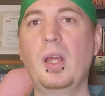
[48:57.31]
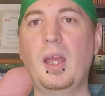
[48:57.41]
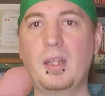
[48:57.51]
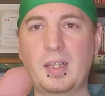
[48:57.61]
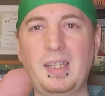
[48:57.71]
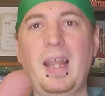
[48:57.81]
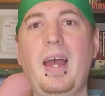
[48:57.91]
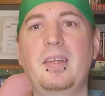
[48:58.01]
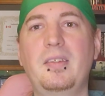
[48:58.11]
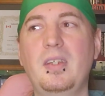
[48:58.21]
and
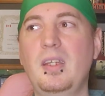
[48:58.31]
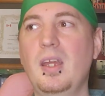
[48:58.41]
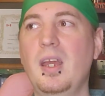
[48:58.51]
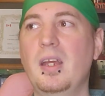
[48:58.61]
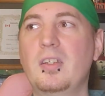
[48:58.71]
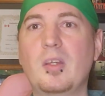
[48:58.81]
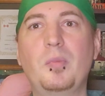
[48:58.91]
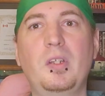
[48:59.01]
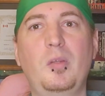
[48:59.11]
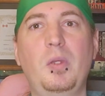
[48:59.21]
classy and
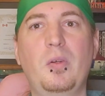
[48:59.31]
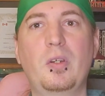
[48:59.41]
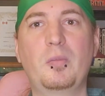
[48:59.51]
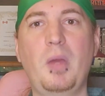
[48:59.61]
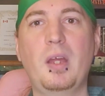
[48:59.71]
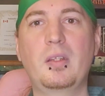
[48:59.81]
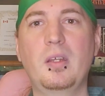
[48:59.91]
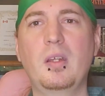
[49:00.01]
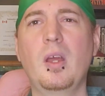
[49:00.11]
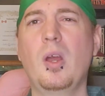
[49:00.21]
something to be
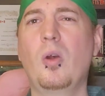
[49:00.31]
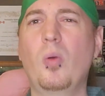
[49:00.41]
respected,